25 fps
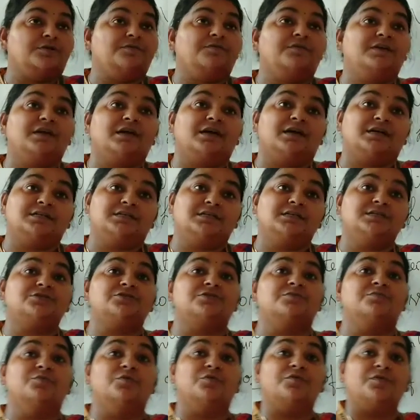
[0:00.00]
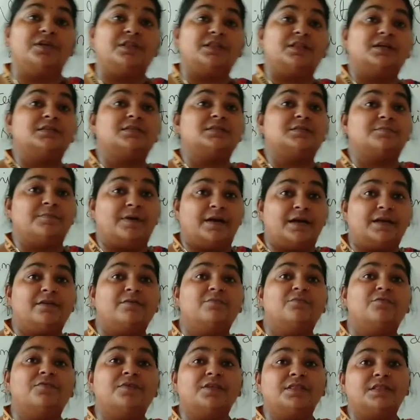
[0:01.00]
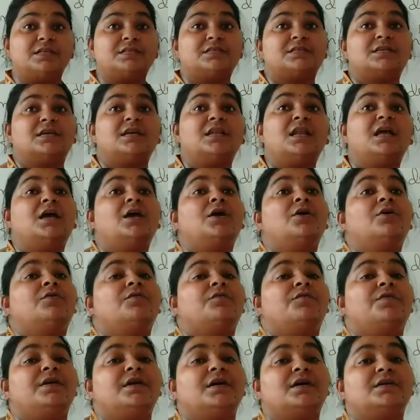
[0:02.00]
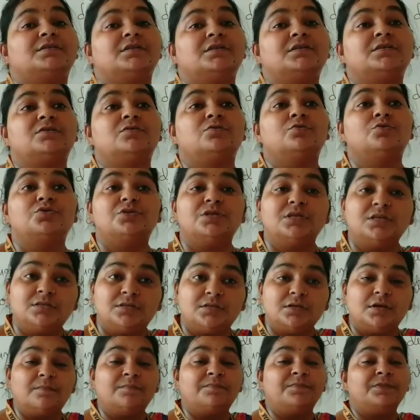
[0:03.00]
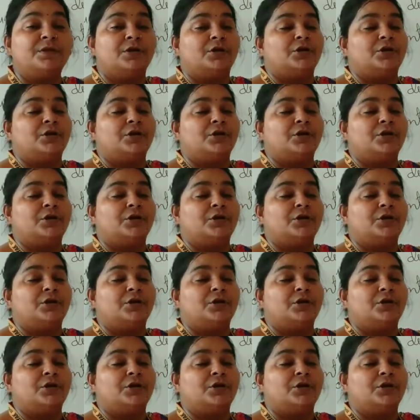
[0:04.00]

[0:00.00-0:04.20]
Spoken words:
we are just removing this. By removing the skin, we are just losing some